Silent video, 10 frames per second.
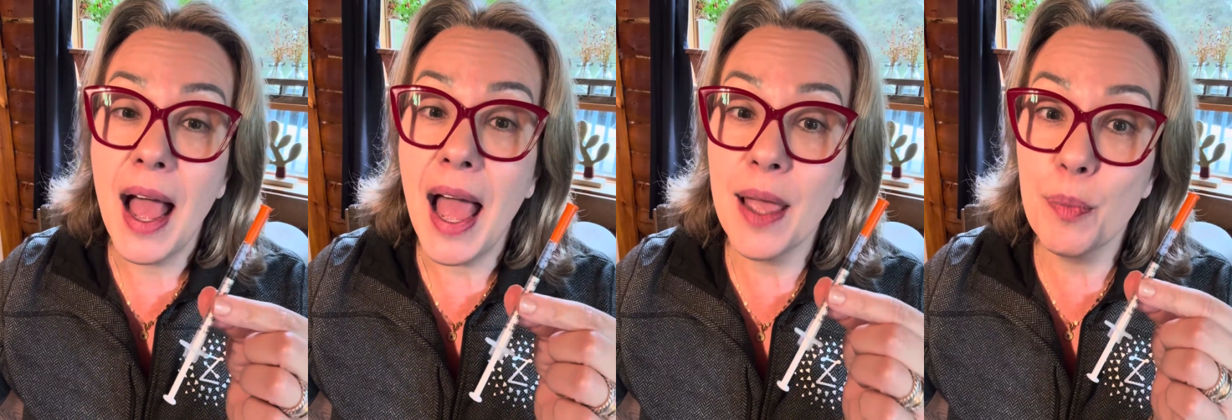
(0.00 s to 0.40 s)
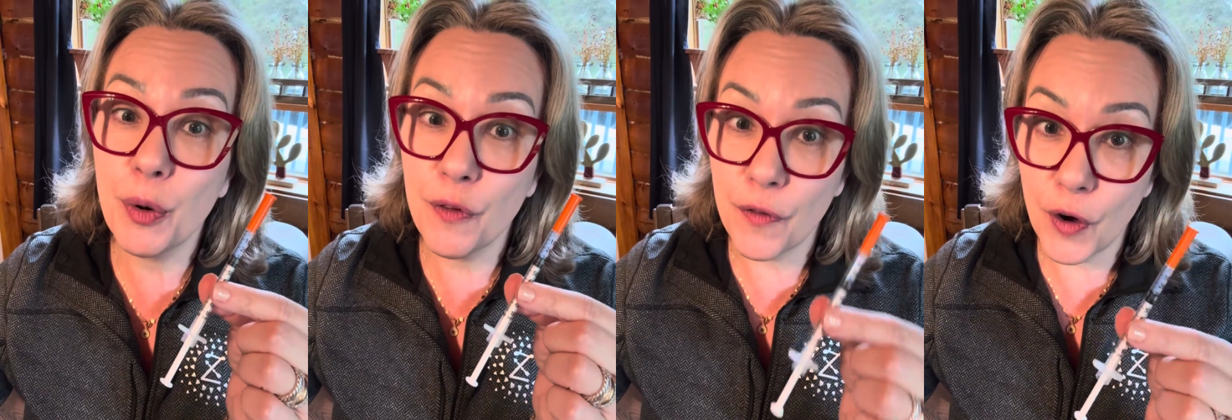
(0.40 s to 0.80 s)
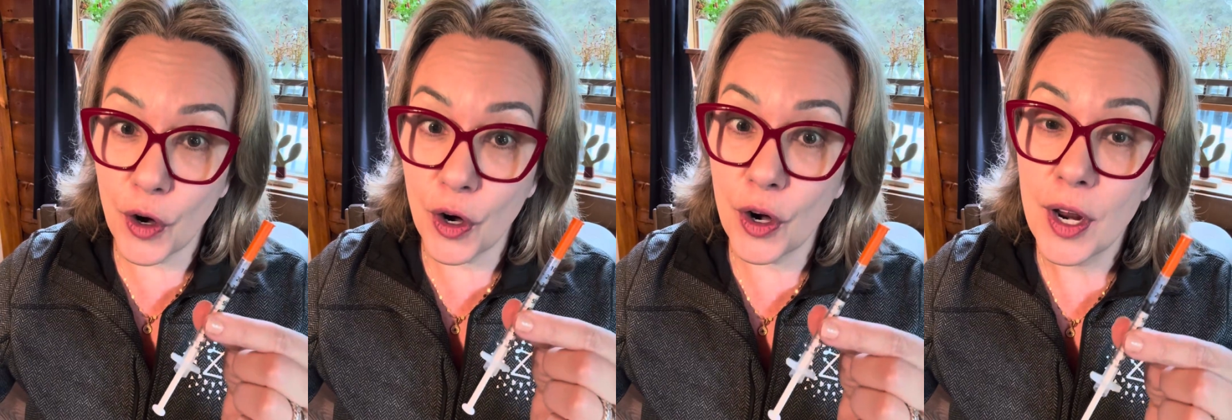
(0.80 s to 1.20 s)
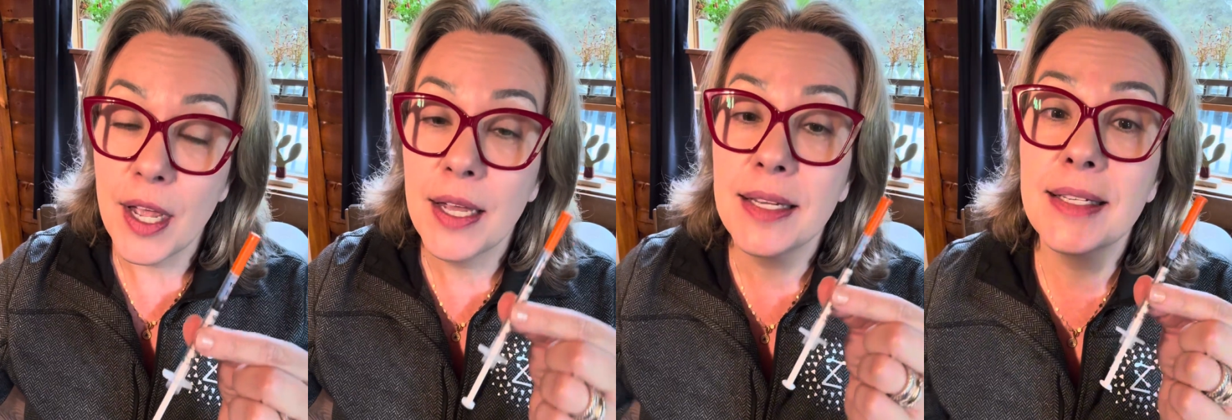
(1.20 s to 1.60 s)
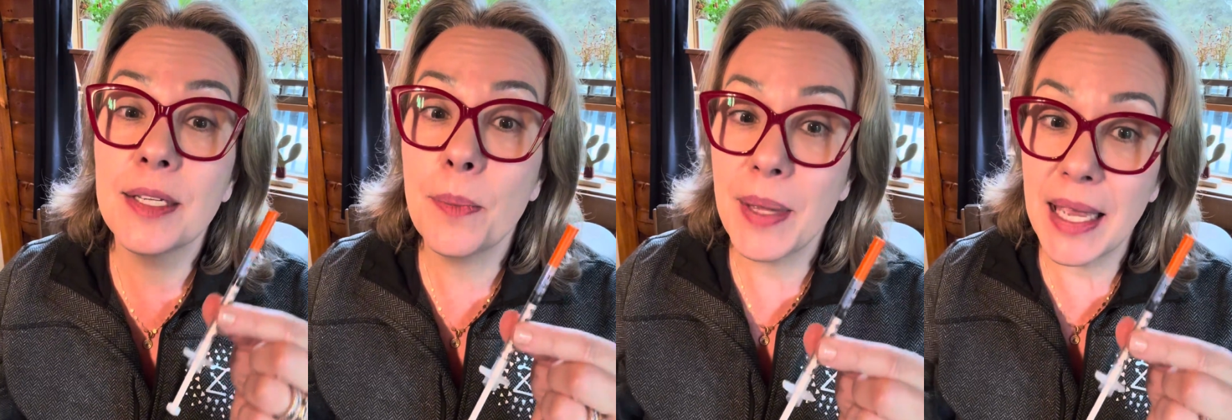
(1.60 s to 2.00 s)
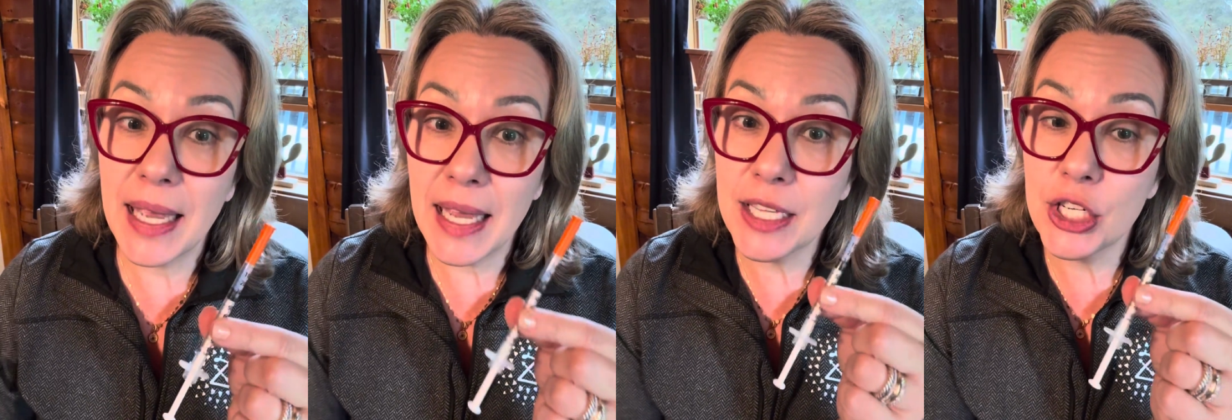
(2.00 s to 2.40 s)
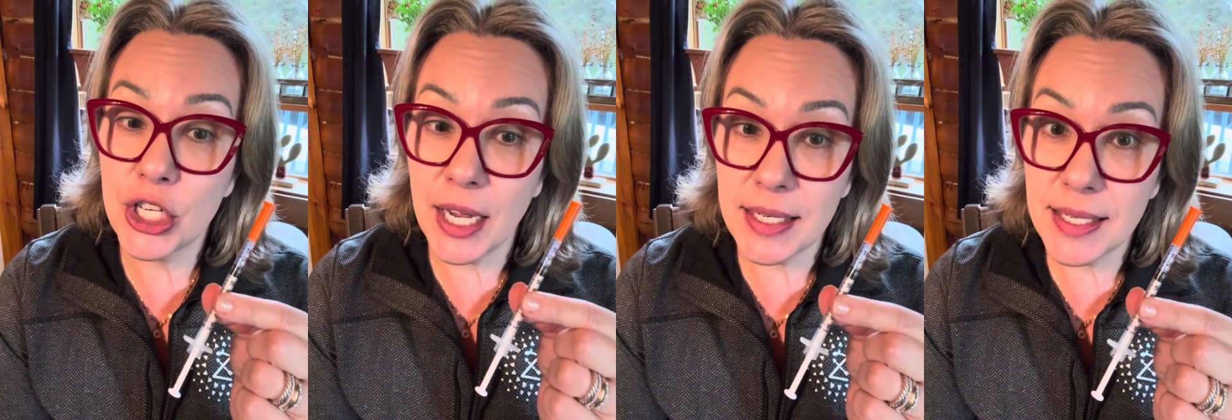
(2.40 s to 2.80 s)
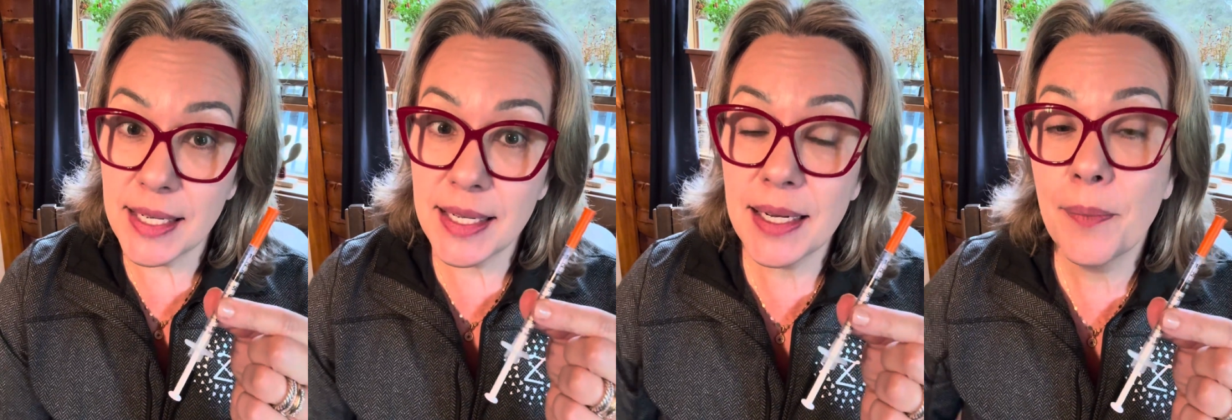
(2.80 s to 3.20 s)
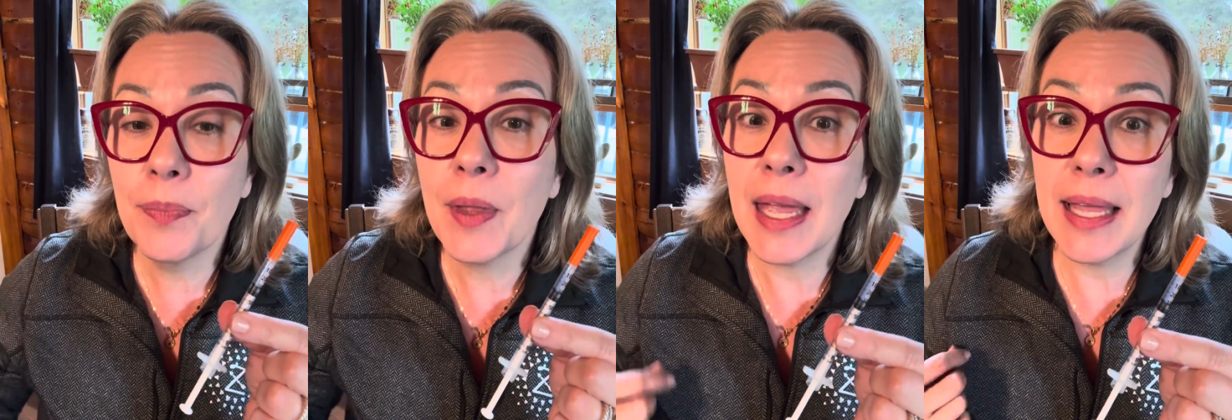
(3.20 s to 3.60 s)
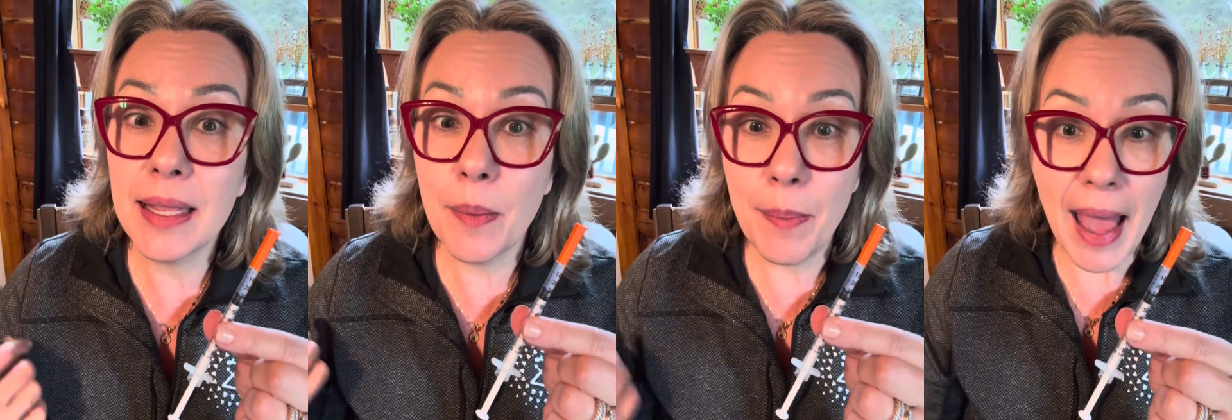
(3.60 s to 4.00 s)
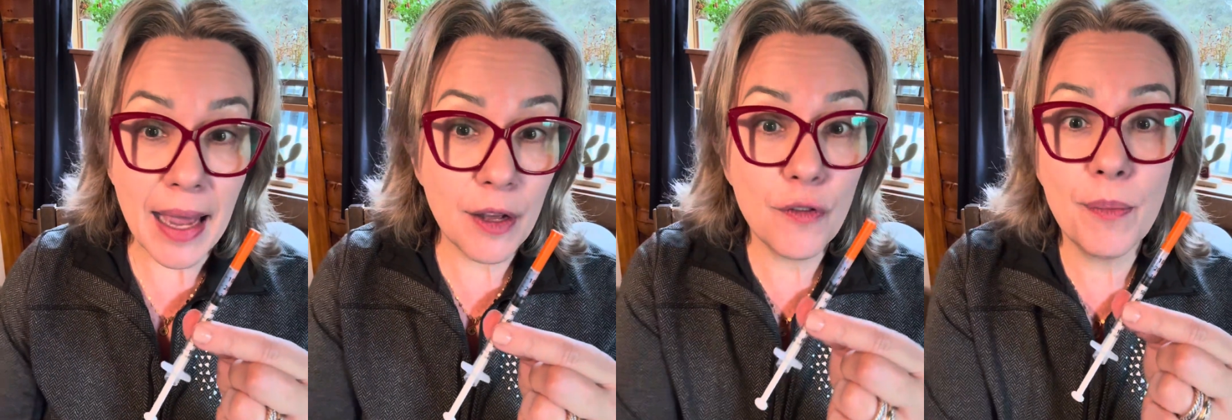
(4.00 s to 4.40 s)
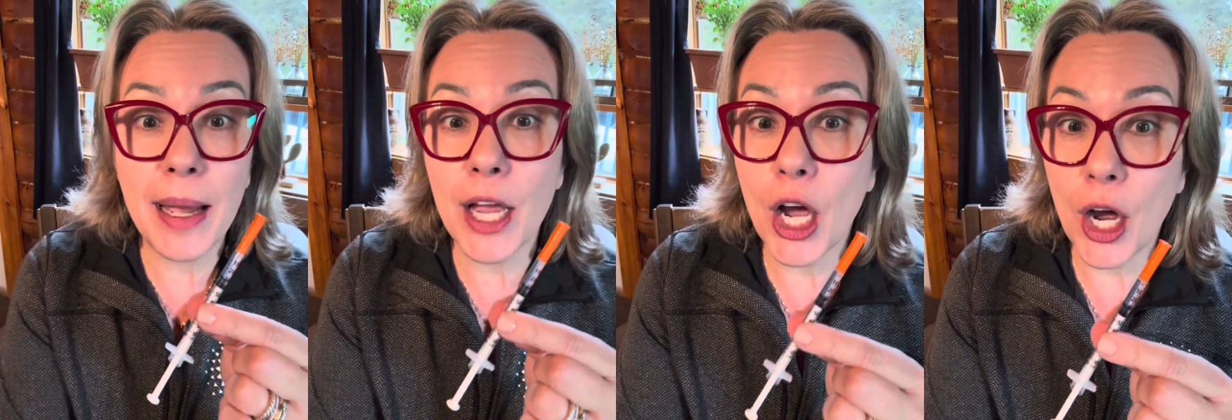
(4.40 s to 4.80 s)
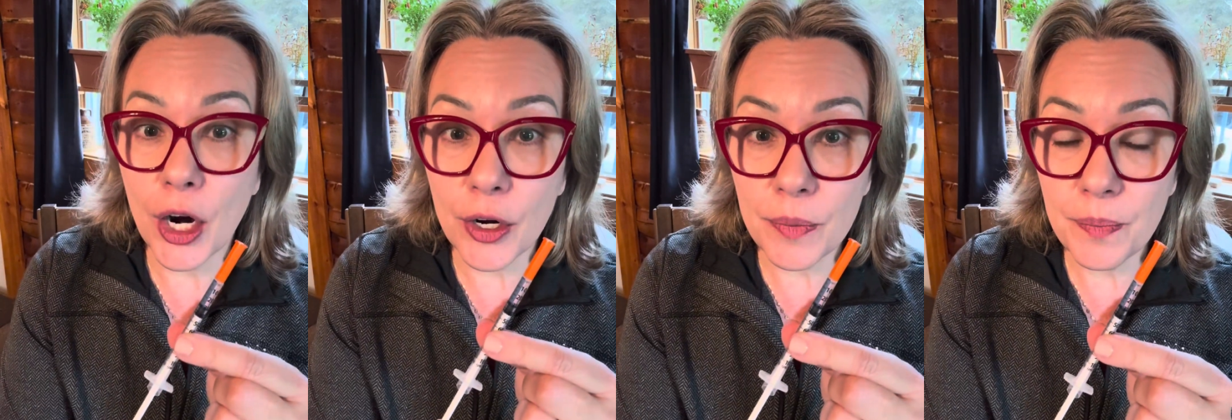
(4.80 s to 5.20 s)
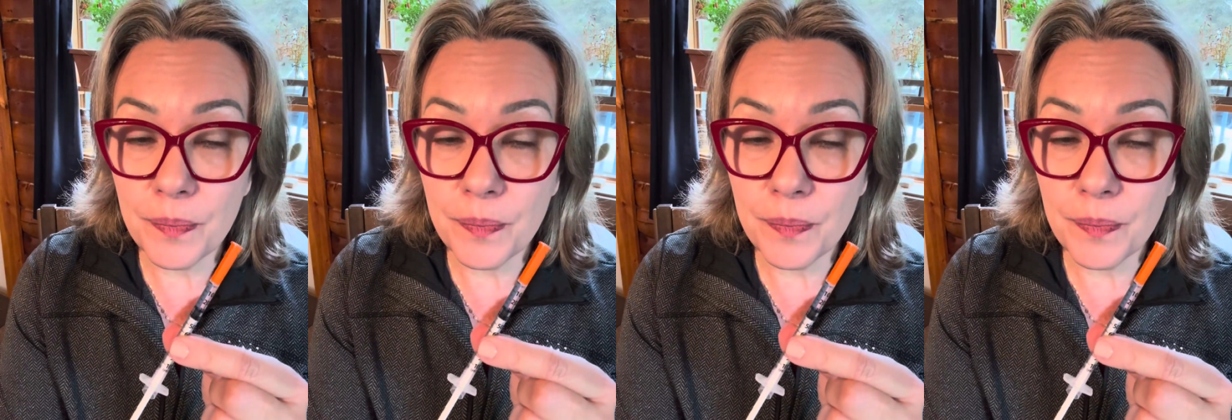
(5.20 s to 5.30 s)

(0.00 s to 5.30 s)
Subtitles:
I prefer to be injected in the back of my arm